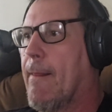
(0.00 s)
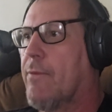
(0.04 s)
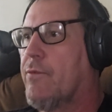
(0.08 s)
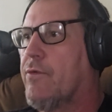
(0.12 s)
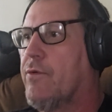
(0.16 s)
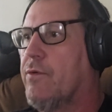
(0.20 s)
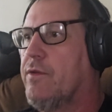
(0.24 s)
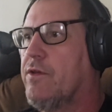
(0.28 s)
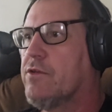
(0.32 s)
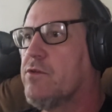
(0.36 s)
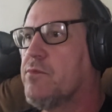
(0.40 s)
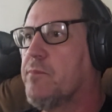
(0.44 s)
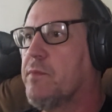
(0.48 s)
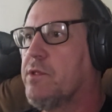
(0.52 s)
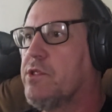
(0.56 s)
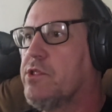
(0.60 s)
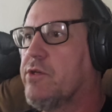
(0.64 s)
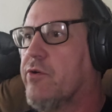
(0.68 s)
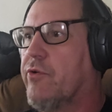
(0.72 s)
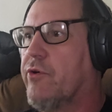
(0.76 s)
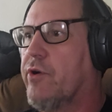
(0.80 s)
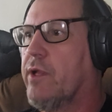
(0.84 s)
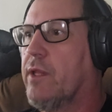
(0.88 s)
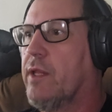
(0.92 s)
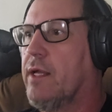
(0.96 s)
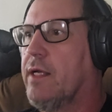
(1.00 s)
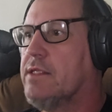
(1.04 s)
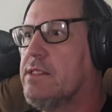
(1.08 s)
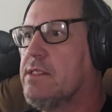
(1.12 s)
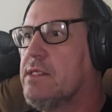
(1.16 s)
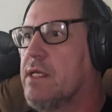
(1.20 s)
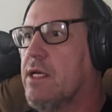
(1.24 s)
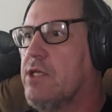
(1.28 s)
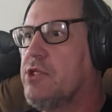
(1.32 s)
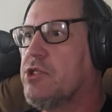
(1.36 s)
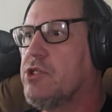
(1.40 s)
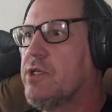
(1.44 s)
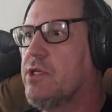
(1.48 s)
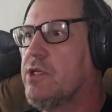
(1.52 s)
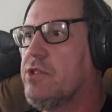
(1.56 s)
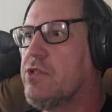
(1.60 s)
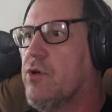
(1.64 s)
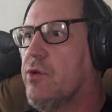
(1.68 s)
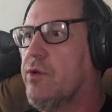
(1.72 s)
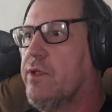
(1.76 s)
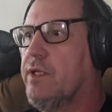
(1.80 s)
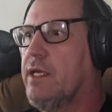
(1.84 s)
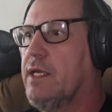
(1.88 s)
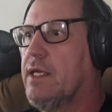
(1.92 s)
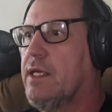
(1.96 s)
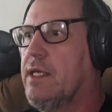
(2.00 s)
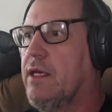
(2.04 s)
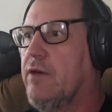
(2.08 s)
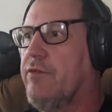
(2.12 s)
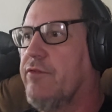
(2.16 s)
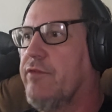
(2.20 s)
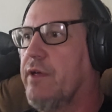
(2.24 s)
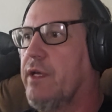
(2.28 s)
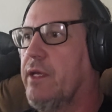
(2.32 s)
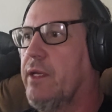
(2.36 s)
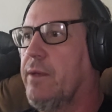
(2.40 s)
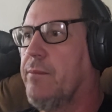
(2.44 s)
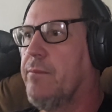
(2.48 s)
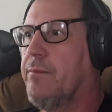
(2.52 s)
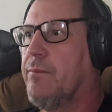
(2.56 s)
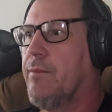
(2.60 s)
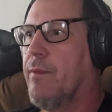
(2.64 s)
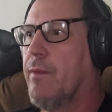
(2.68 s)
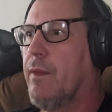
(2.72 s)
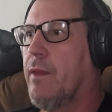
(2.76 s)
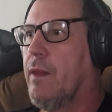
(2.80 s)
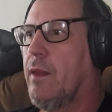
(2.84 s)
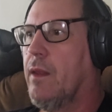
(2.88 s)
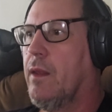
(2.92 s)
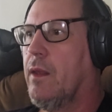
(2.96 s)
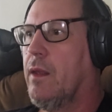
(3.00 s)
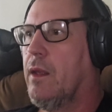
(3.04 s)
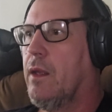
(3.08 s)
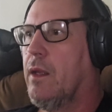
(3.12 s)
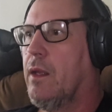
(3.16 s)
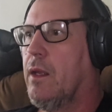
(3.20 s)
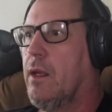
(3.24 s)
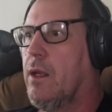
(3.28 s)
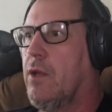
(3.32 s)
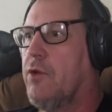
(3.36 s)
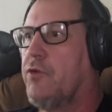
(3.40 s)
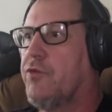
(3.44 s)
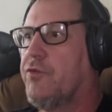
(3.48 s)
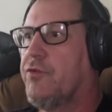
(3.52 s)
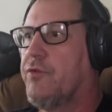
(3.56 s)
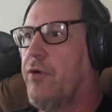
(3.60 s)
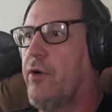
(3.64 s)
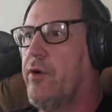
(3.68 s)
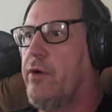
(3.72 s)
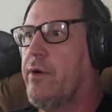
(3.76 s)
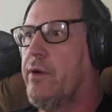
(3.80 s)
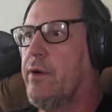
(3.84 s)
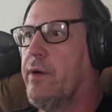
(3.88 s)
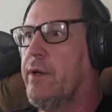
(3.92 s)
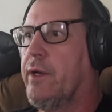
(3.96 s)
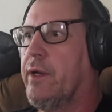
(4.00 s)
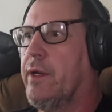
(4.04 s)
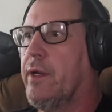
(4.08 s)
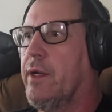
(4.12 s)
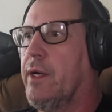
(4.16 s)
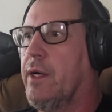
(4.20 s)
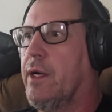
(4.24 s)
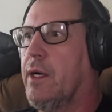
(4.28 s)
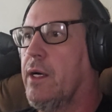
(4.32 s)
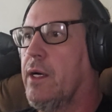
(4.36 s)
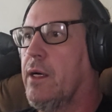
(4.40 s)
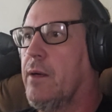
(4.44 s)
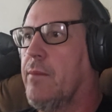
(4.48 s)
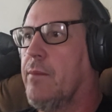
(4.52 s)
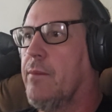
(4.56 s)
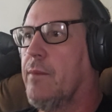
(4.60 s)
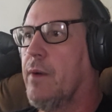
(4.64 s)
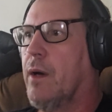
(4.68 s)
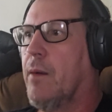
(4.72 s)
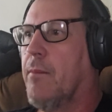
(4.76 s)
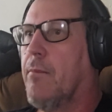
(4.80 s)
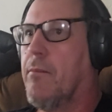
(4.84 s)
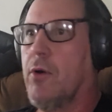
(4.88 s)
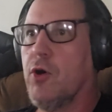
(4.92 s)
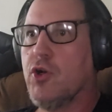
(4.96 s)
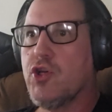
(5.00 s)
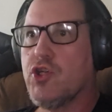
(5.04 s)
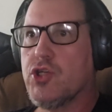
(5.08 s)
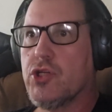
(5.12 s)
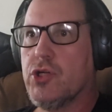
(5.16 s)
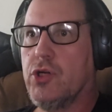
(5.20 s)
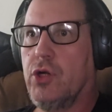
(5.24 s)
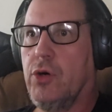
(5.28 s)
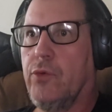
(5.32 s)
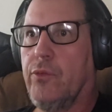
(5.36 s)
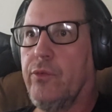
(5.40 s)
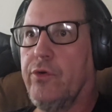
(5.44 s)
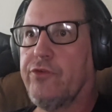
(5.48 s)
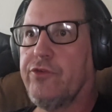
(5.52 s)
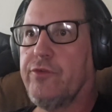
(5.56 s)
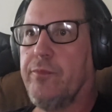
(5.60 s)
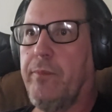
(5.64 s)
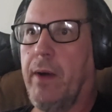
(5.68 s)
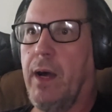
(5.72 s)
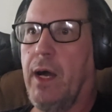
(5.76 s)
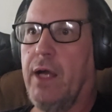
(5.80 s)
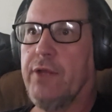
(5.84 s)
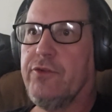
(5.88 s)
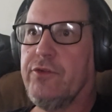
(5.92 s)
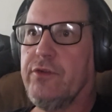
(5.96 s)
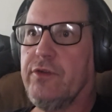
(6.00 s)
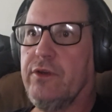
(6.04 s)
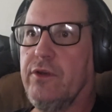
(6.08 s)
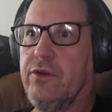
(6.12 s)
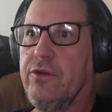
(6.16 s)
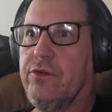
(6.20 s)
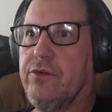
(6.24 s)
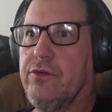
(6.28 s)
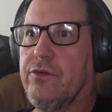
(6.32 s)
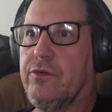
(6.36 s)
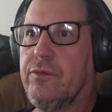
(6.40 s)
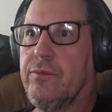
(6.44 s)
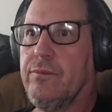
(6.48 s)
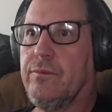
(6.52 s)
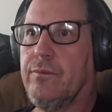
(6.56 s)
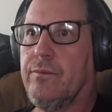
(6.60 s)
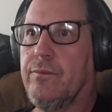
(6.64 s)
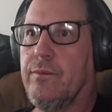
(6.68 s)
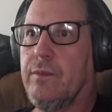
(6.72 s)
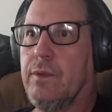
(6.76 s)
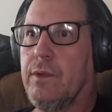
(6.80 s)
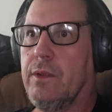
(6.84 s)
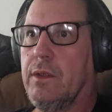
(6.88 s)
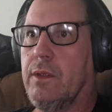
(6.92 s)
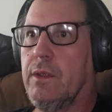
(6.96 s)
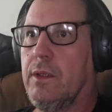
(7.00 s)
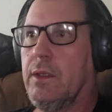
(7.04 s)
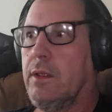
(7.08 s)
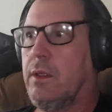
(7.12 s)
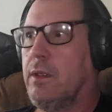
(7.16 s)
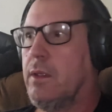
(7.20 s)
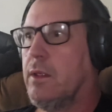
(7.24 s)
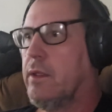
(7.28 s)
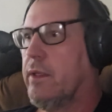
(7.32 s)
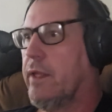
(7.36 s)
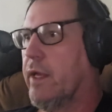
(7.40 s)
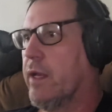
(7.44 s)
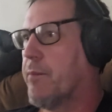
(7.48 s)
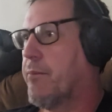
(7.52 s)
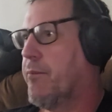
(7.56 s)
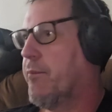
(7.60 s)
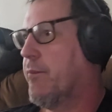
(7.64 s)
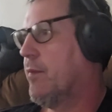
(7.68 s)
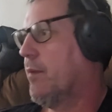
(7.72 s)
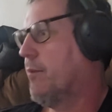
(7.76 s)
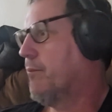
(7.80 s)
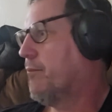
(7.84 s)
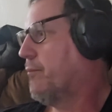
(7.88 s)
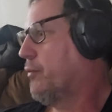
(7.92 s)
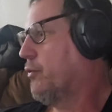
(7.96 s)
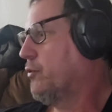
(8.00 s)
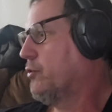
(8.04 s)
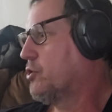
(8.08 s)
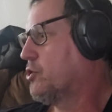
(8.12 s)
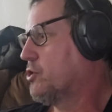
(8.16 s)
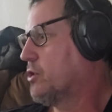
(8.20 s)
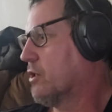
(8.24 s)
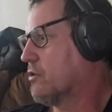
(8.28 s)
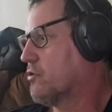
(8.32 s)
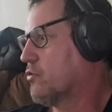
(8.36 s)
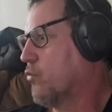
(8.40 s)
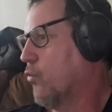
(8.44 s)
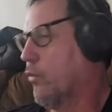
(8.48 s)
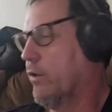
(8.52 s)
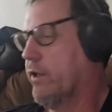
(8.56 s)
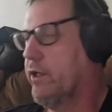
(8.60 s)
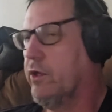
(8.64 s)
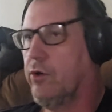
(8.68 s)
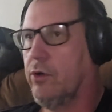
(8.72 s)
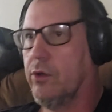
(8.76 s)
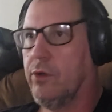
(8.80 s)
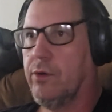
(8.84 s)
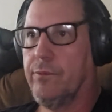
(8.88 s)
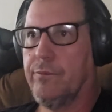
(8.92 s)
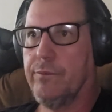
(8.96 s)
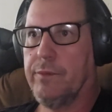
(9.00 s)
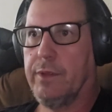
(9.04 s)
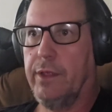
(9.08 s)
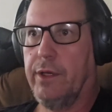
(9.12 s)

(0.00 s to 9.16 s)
through this materialization, is only given certain emotional responses, like Plutchik's wheel.